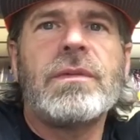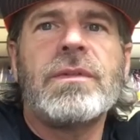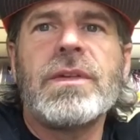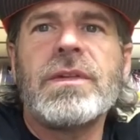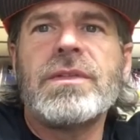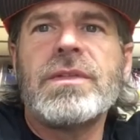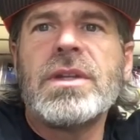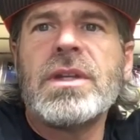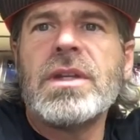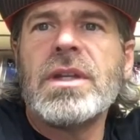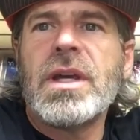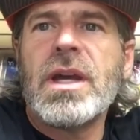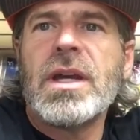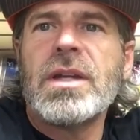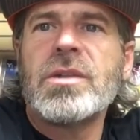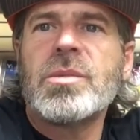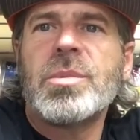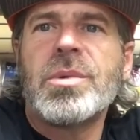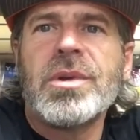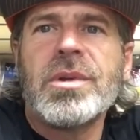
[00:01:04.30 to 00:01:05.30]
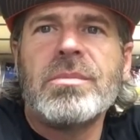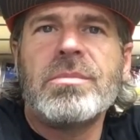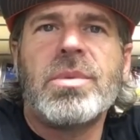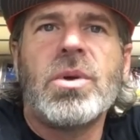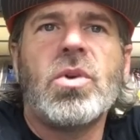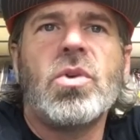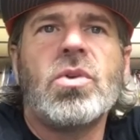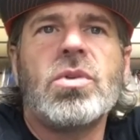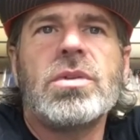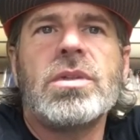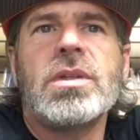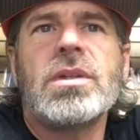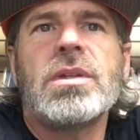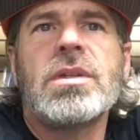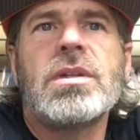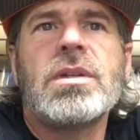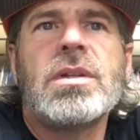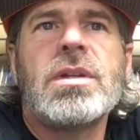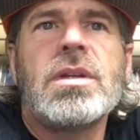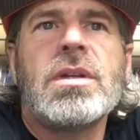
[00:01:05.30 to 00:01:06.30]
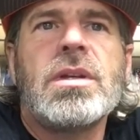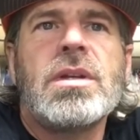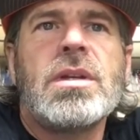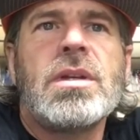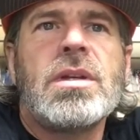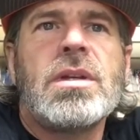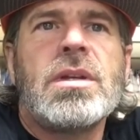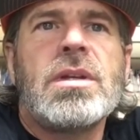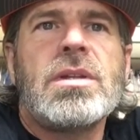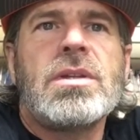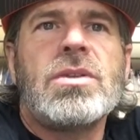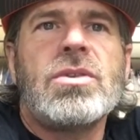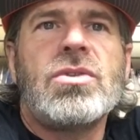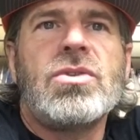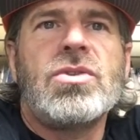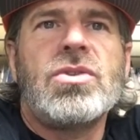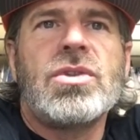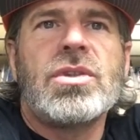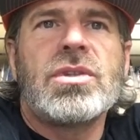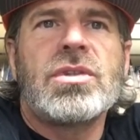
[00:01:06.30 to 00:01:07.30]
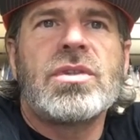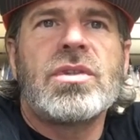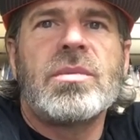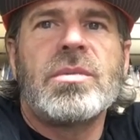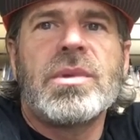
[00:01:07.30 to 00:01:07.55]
15, 9 is pretty bold, just